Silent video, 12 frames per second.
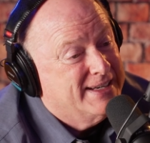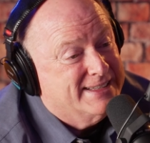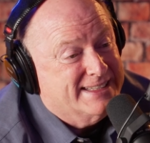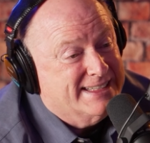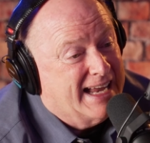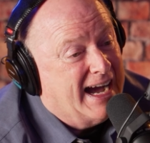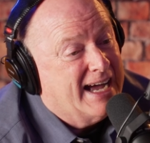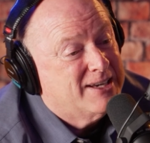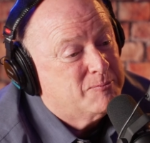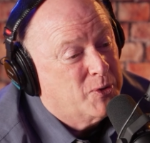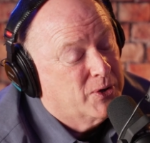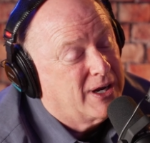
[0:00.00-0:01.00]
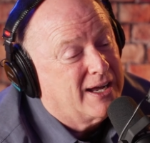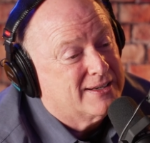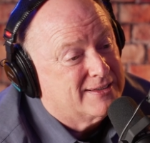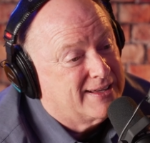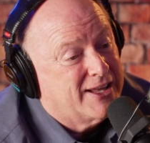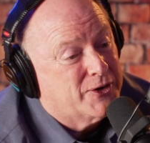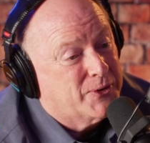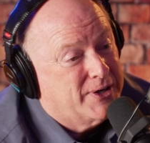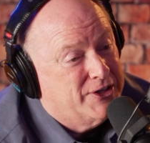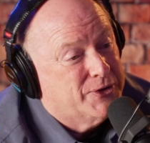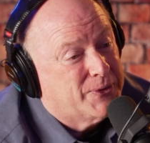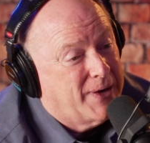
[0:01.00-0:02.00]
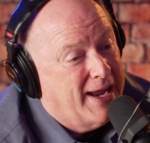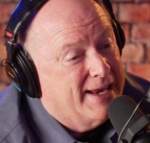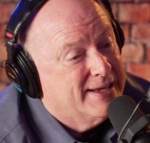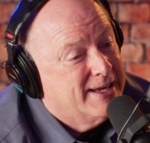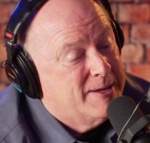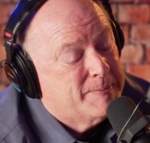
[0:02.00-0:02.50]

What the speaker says: not put out a letter at year end,